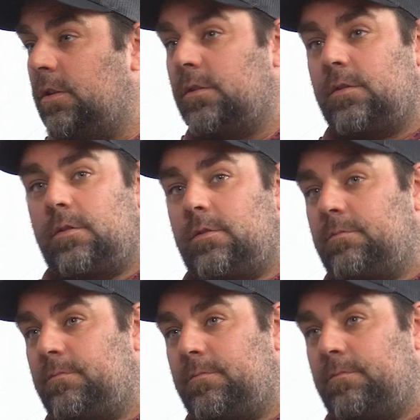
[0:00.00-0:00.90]

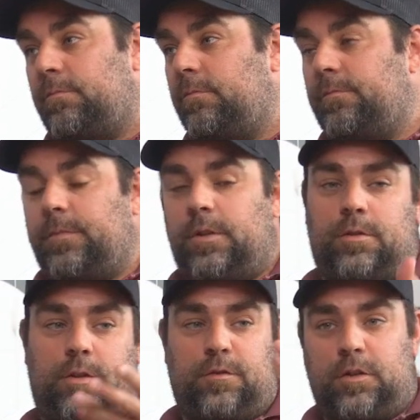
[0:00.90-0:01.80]

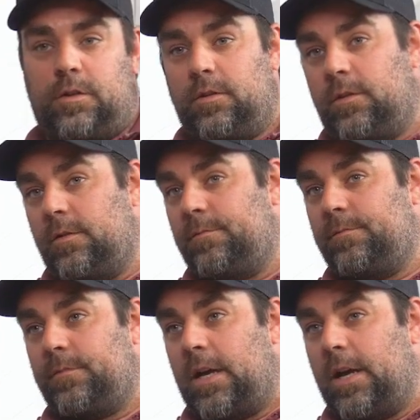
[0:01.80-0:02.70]
There's even
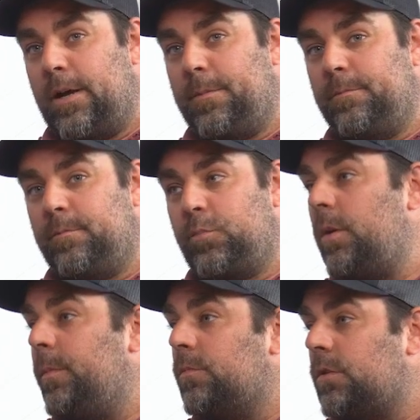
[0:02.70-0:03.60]

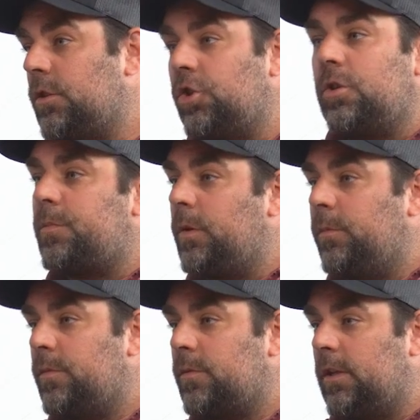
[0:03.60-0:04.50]
premiums, insurance
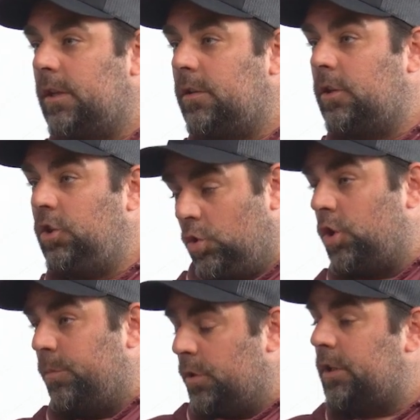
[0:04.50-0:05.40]
premiums that you
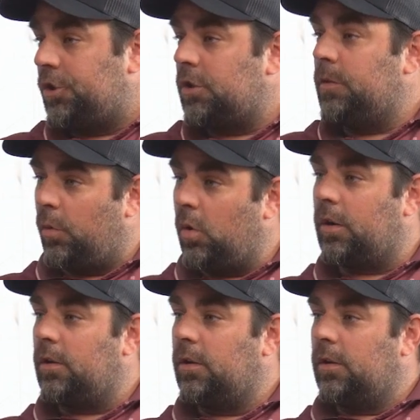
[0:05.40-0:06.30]
could potentially port
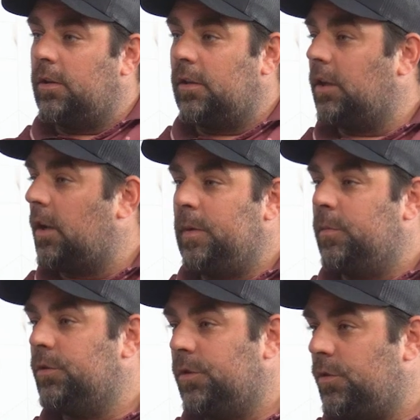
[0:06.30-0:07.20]
that a lot of
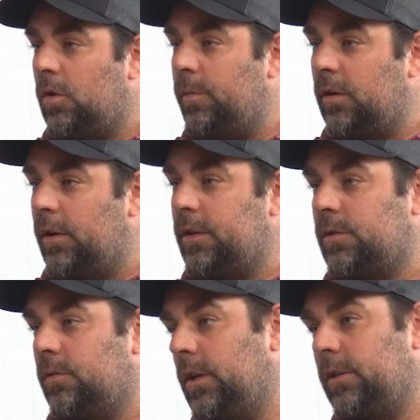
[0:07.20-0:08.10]
people don't know about, right?
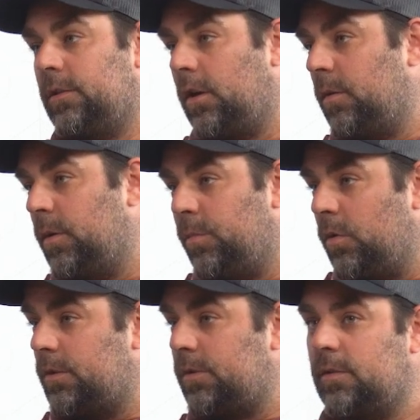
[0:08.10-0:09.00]
So when I talk about
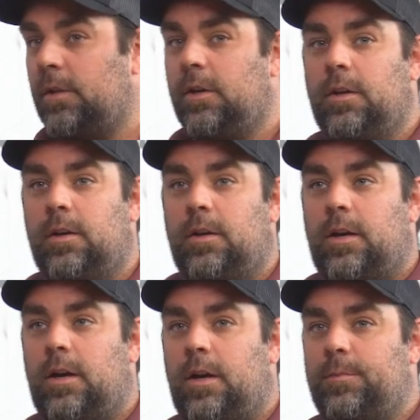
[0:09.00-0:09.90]
ports,
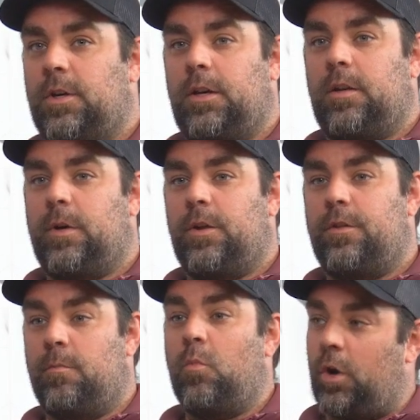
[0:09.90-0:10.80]
I'm talking about
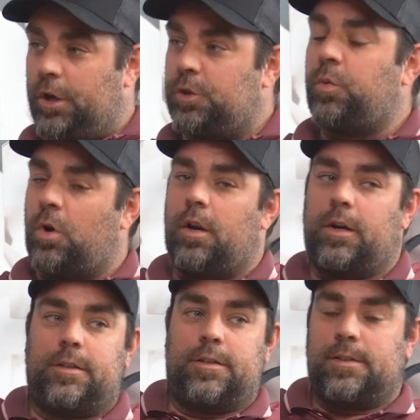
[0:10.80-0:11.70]
the mortgage
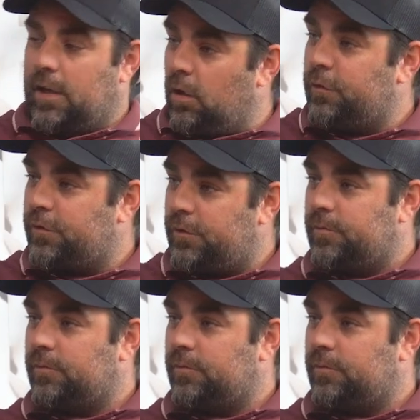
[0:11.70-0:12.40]
product itself,